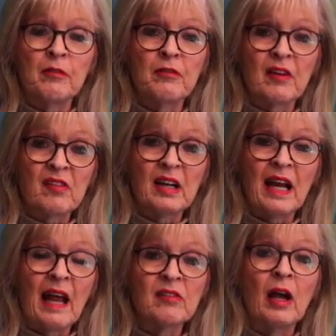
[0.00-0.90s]

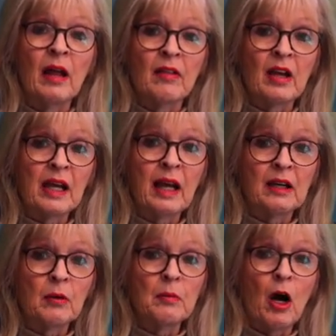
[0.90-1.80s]
facilitate the
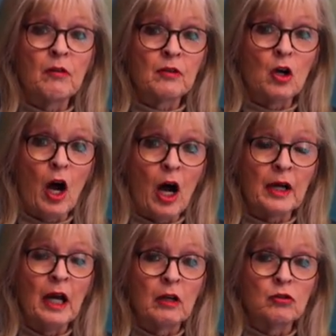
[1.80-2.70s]
kingdom of
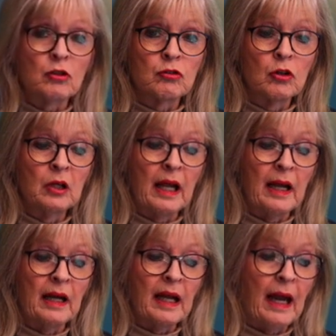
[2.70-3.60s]
God to rule
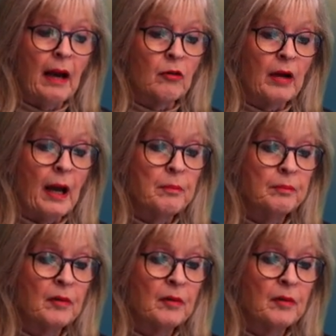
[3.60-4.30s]
in an area.